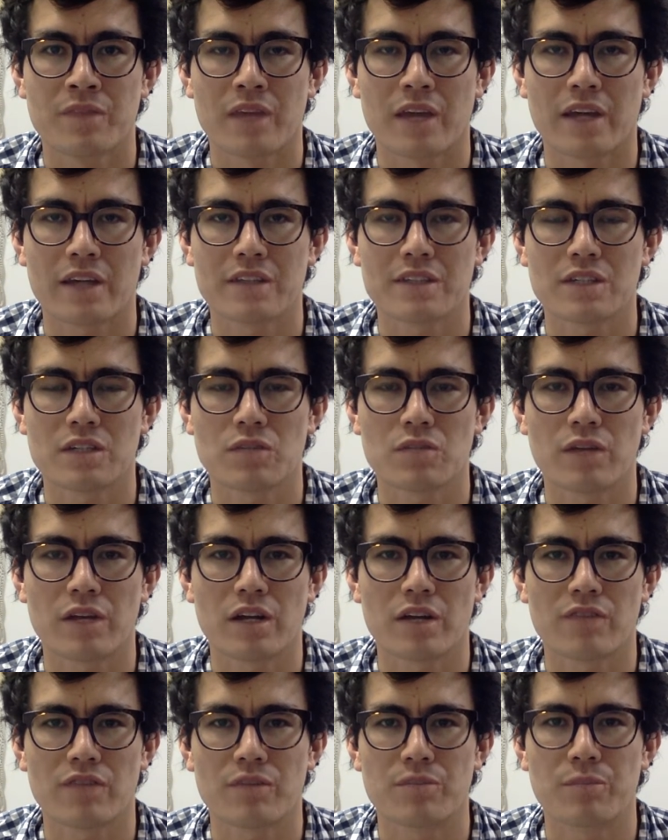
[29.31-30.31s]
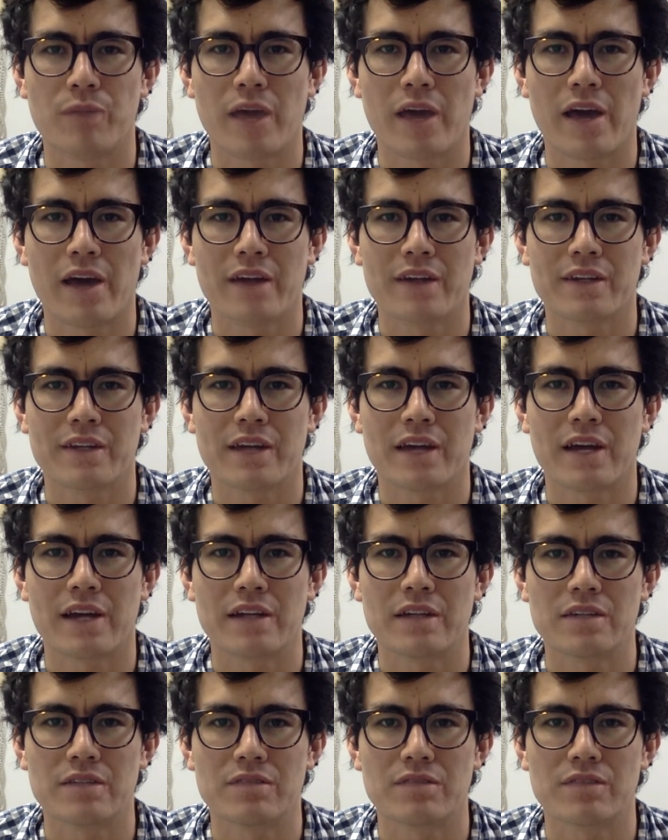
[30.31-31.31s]
I could tell right off the bat,
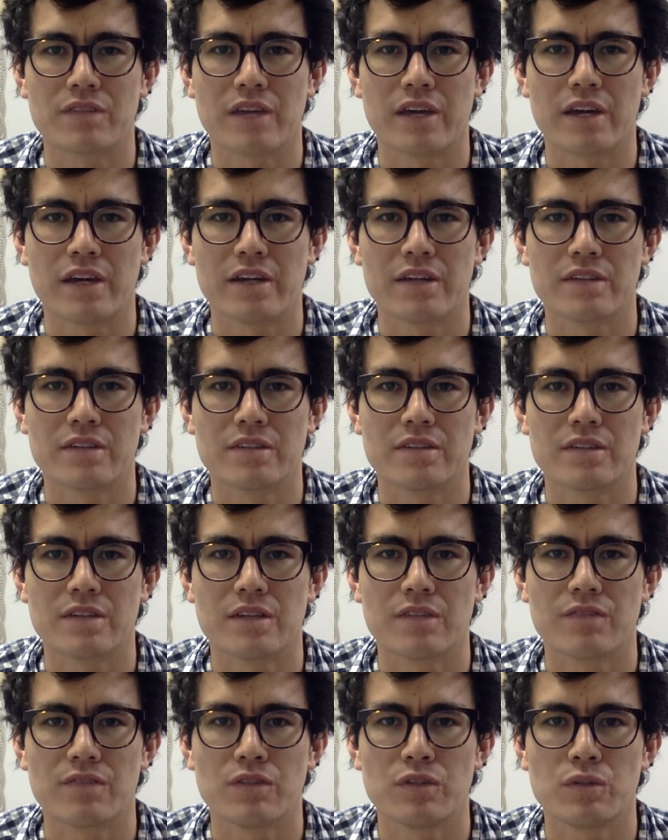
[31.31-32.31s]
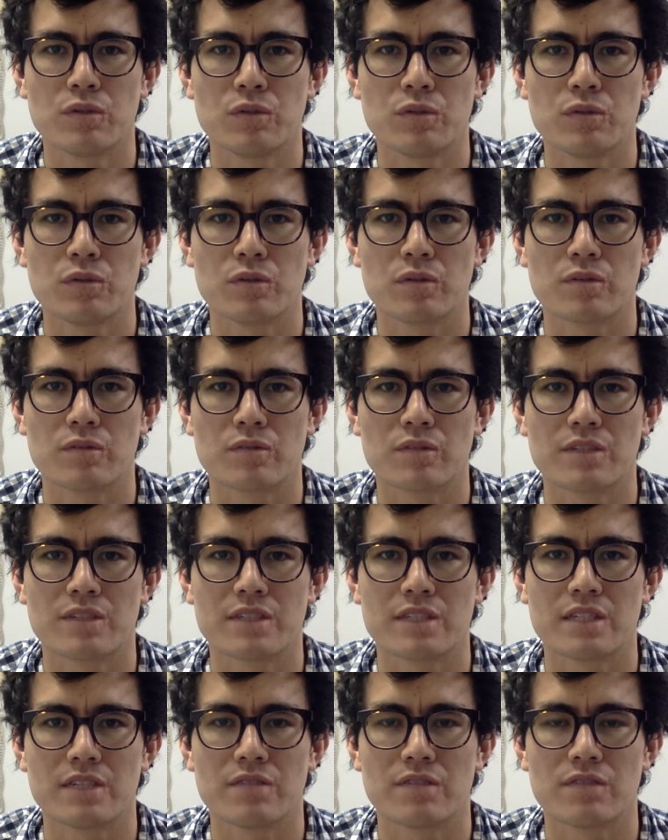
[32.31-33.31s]
kind of, that if you
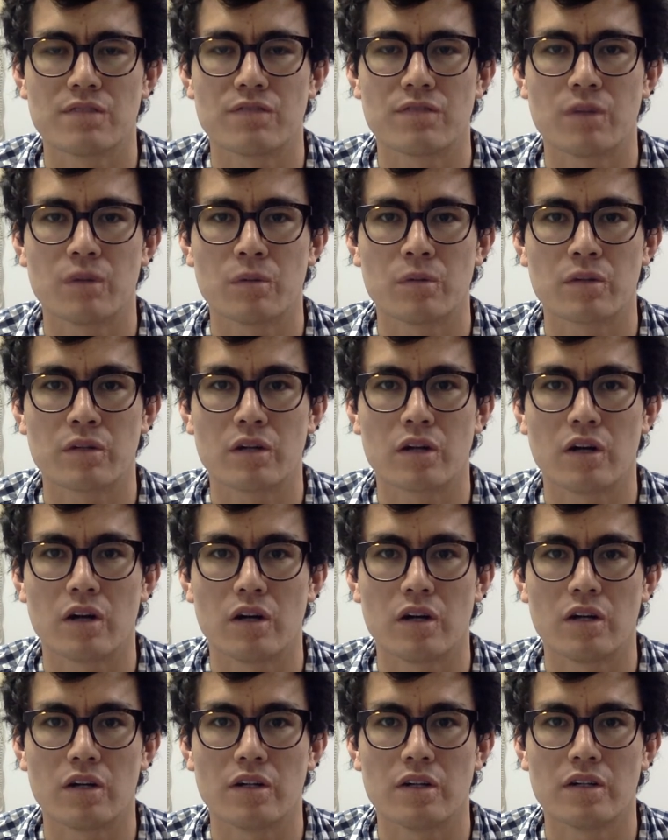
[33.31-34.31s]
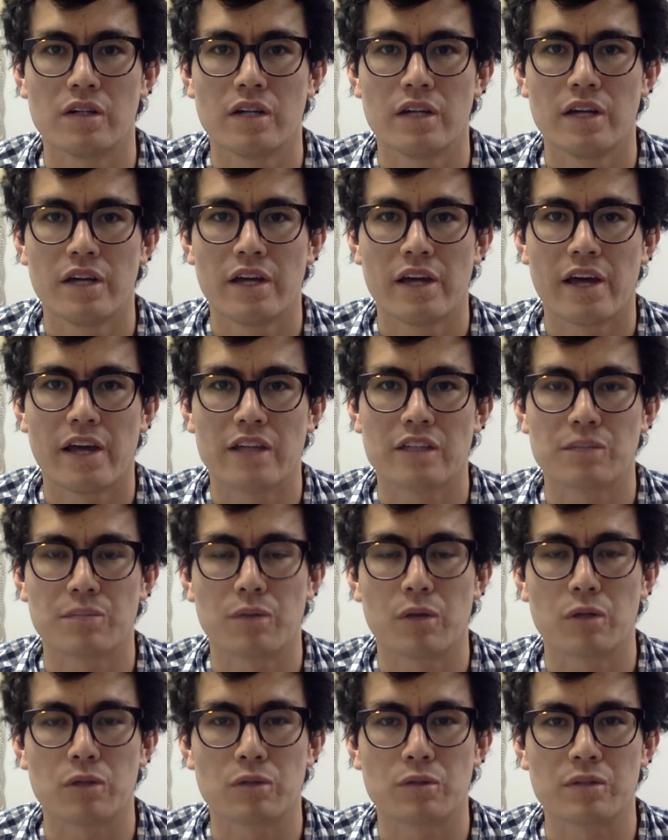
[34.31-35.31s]
receive a phone call as
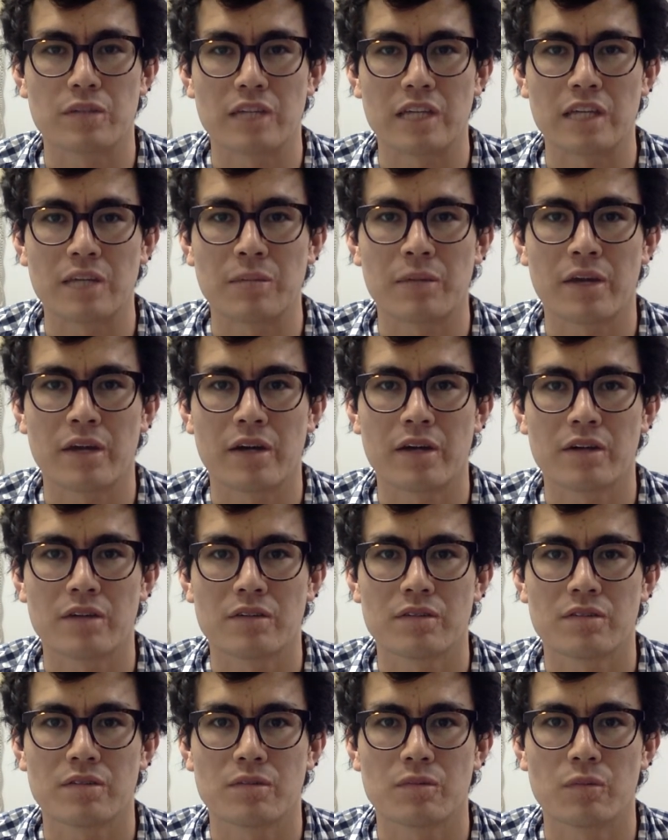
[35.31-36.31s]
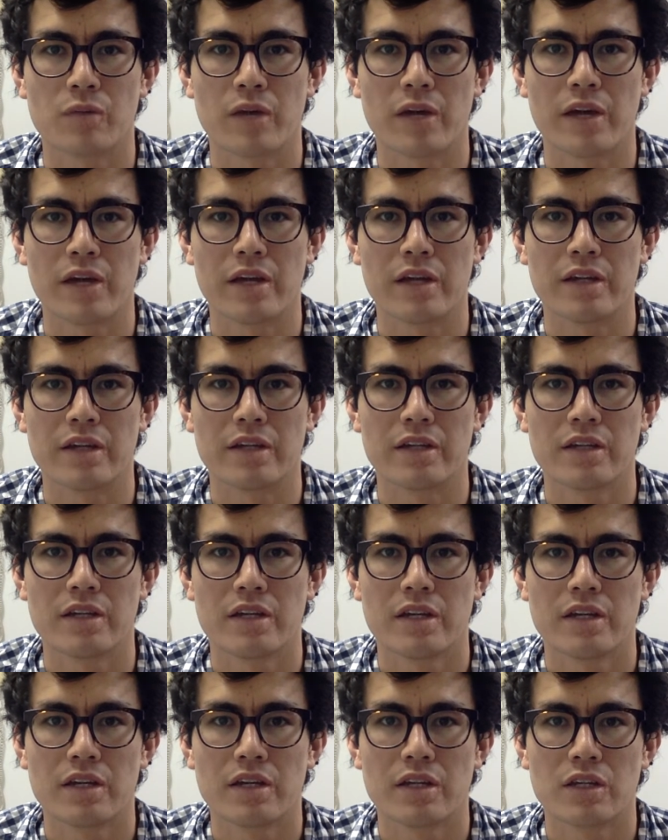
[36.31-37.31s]
opposed to an email when
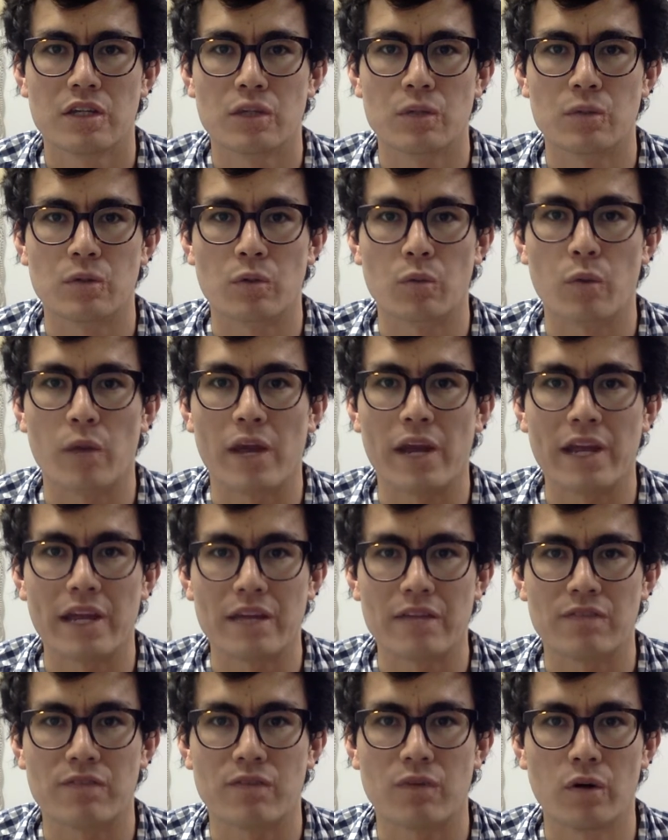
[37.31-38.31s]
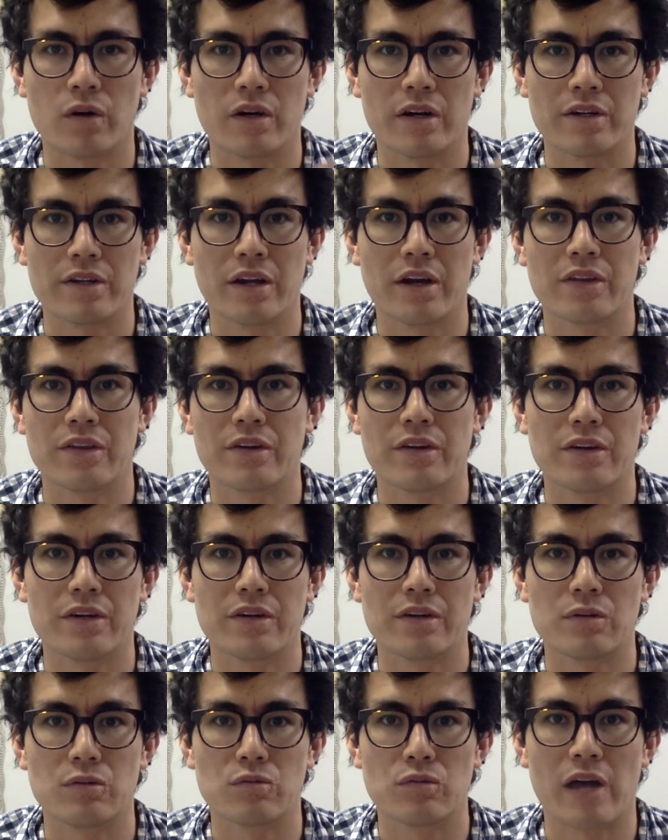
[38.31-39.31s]
you were waiting for
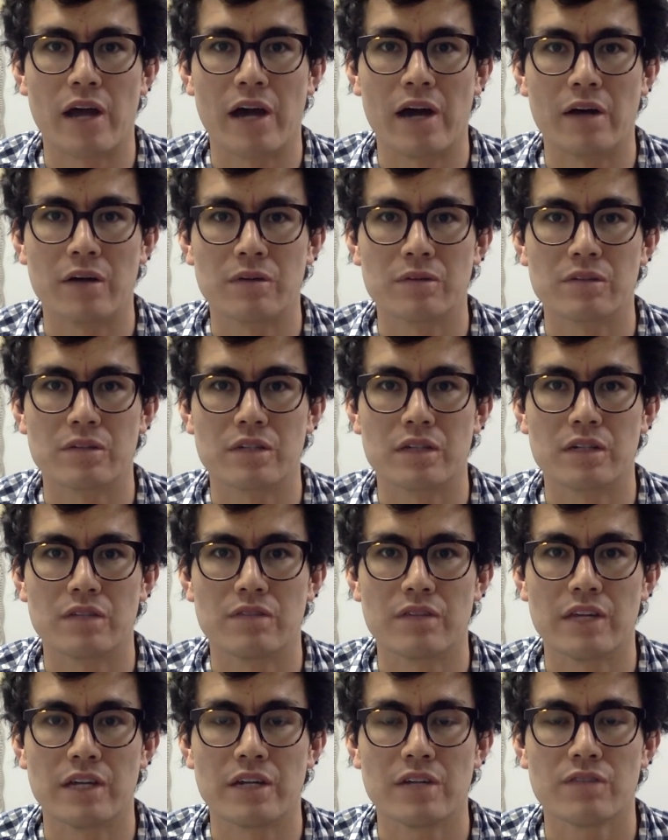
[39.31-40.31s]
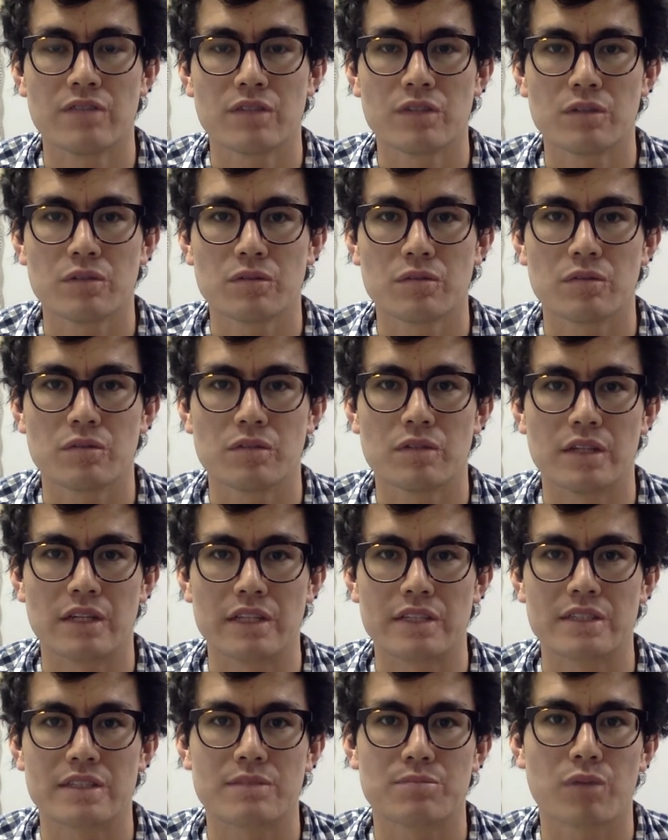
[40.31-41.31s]
another round of interview,
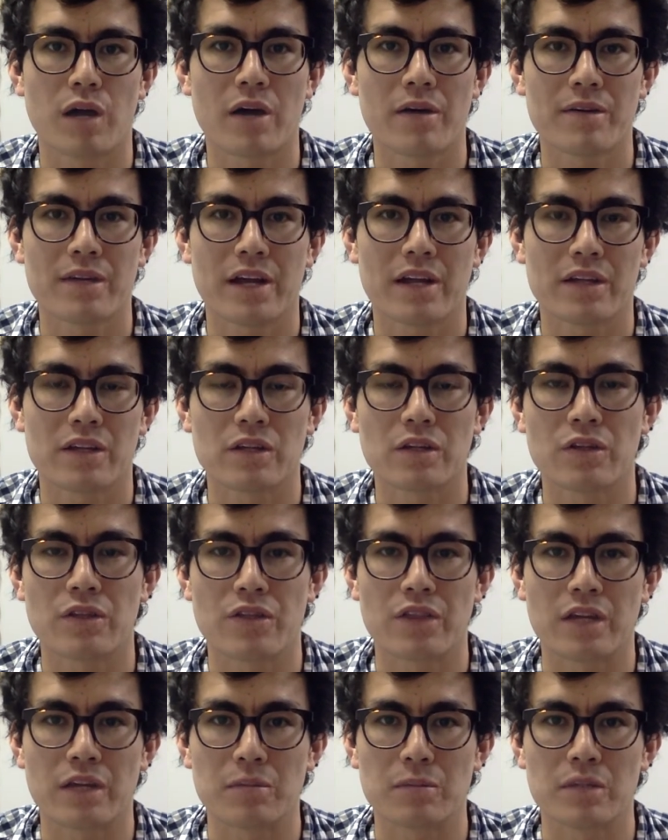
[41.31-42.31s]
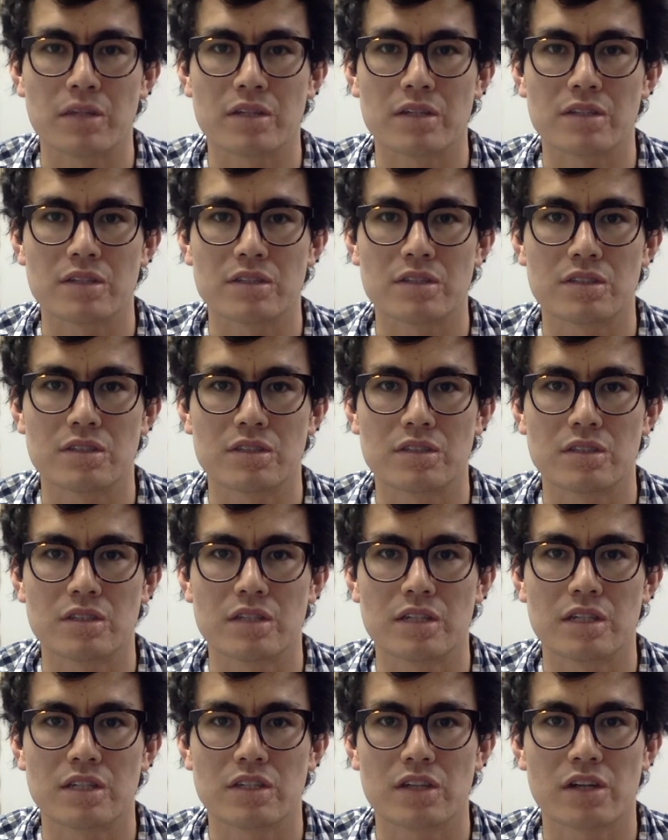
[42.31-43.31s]
it's probably not a good thing because
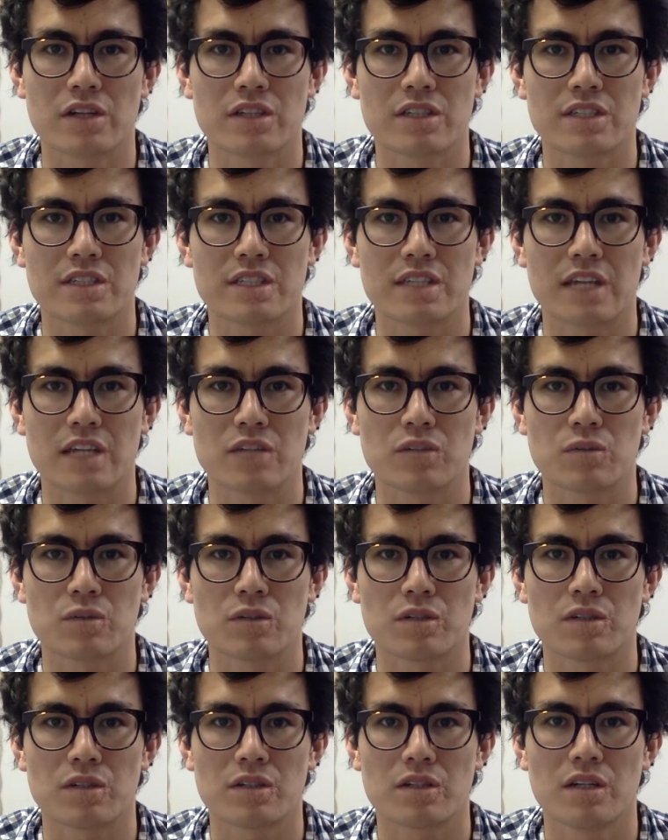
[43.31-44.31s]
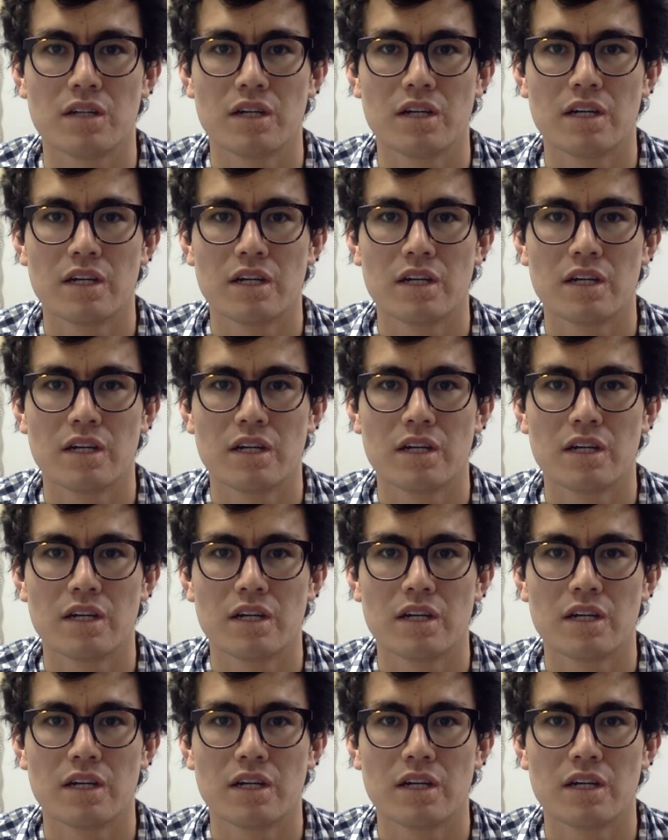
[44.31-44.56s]
it's hard to schedule